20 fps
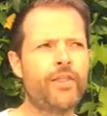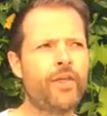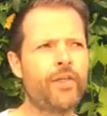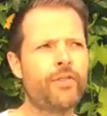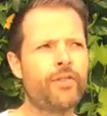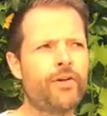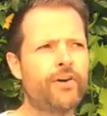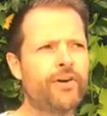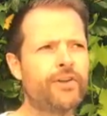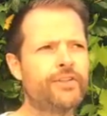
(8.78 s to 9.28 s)

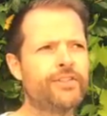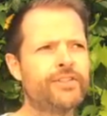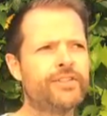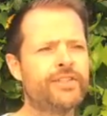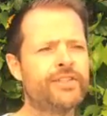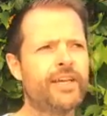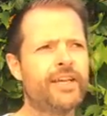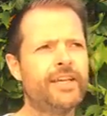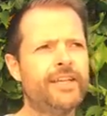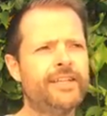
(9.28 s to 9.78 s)
thoughts
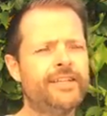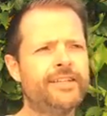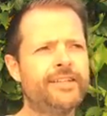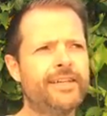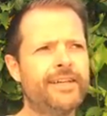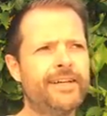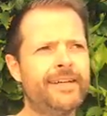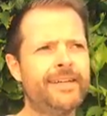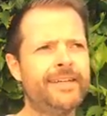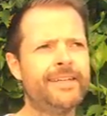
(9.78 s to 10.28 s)
and
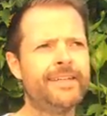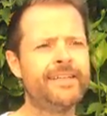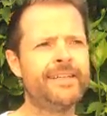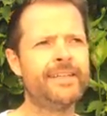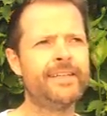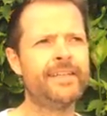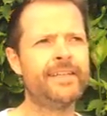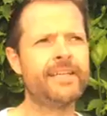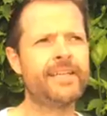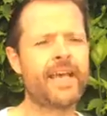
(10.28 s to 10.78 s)

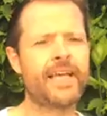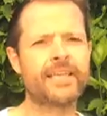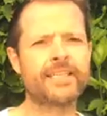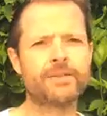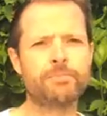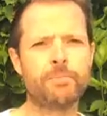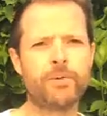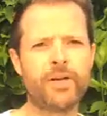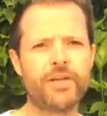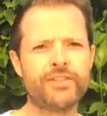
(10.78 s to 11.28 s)

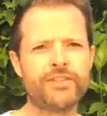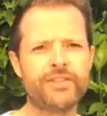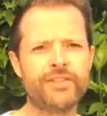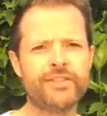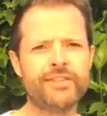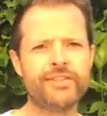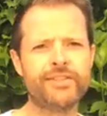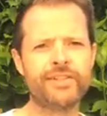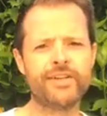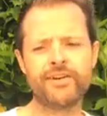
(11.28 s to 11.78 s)

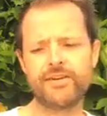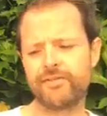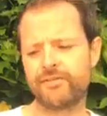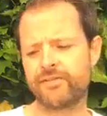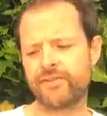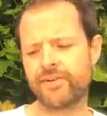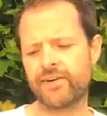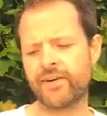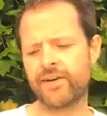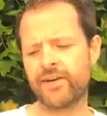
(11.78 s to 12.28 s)
expressions of
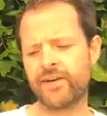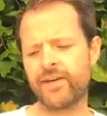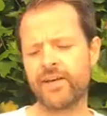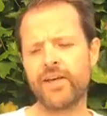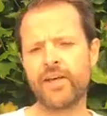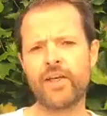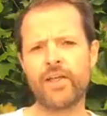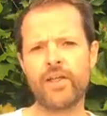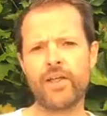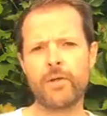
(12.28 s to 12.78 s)

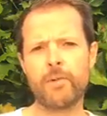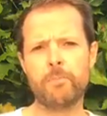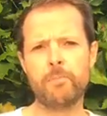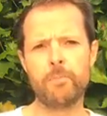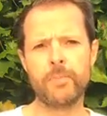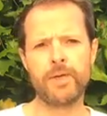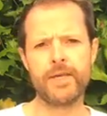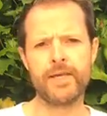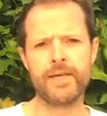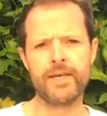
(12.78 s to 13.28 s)

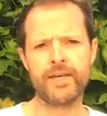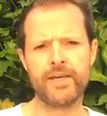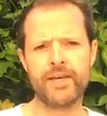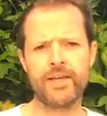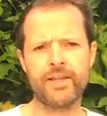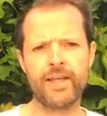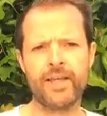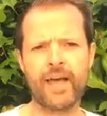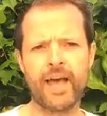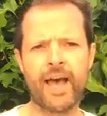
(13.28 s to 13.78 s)
me
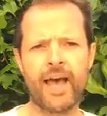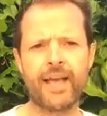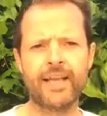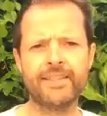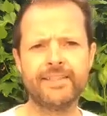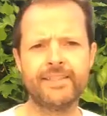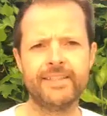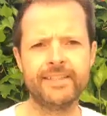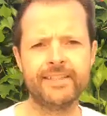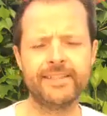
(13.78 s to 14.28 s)

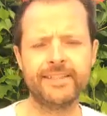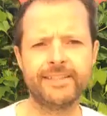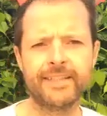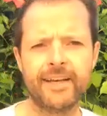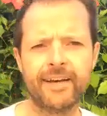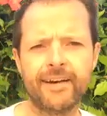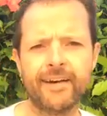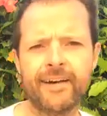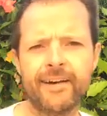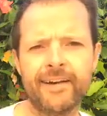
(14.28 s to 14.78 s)
as this
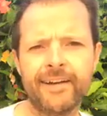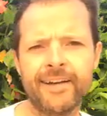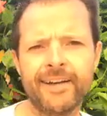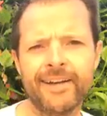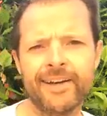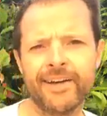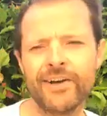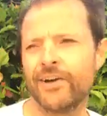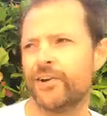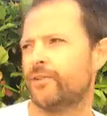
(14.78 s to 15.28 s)

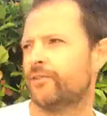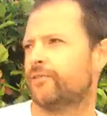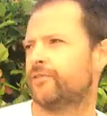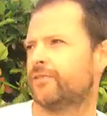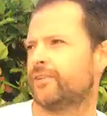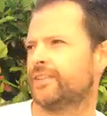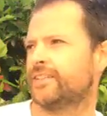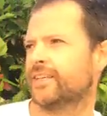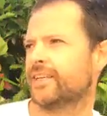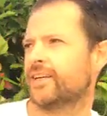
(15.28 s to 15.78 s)

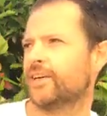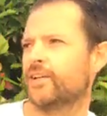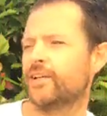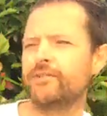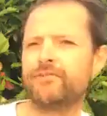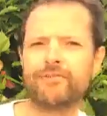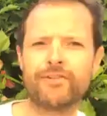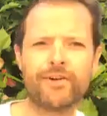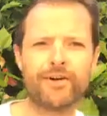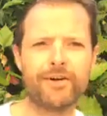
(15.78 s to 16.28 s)
physical
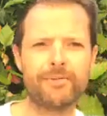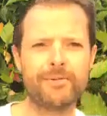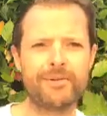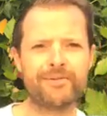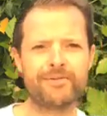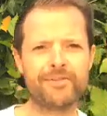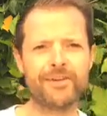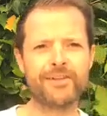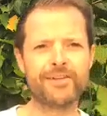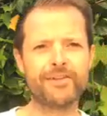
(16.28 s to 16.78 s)
form in
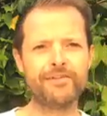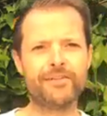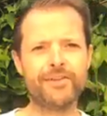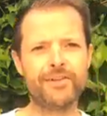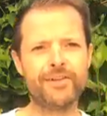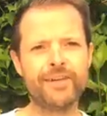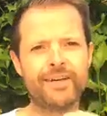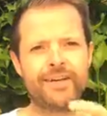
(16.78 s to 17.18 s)
front of you.